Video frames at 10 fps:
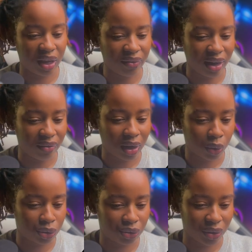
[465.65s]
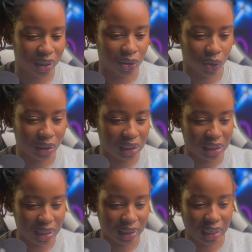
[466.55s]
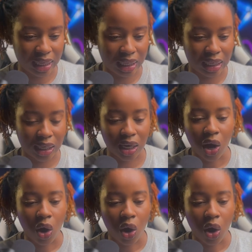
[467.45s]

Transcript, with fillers: If I ever want to restore this data again,